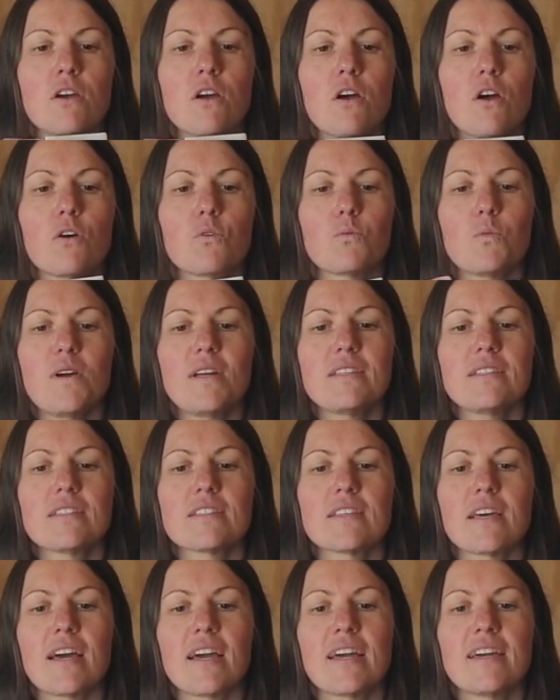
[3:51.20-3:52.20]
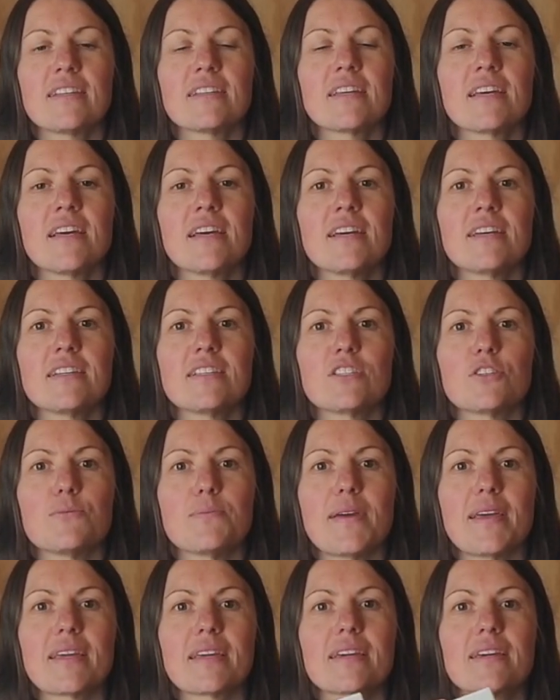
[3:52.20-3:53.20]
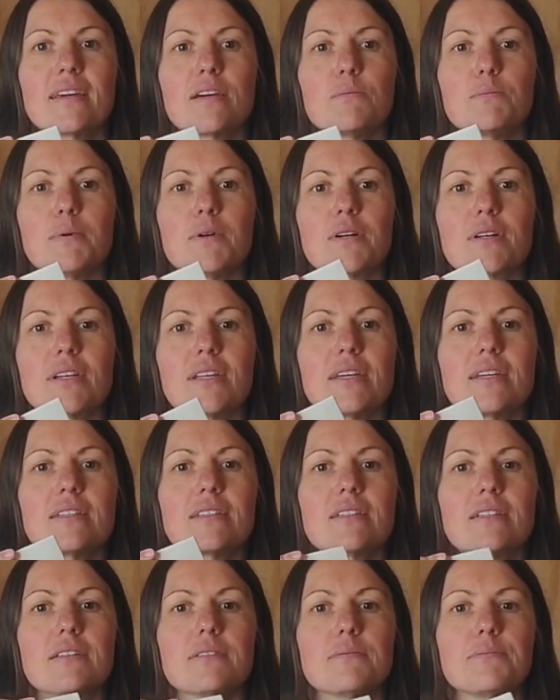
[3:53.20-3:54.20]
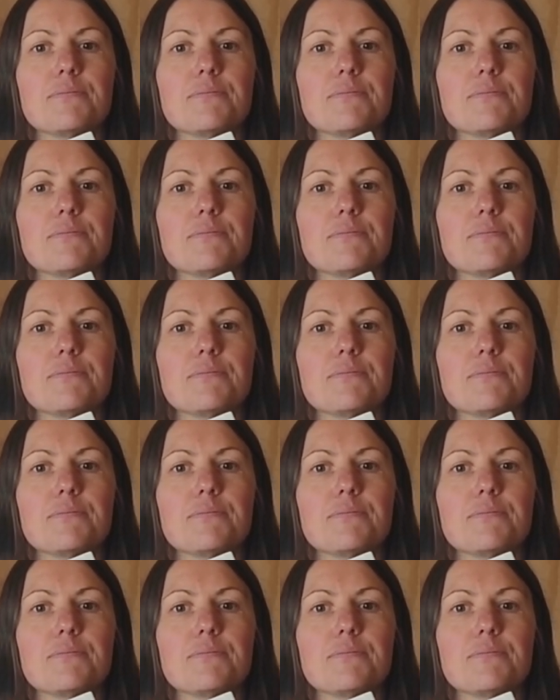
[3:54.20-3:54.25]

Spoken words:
on one side to make a booklet.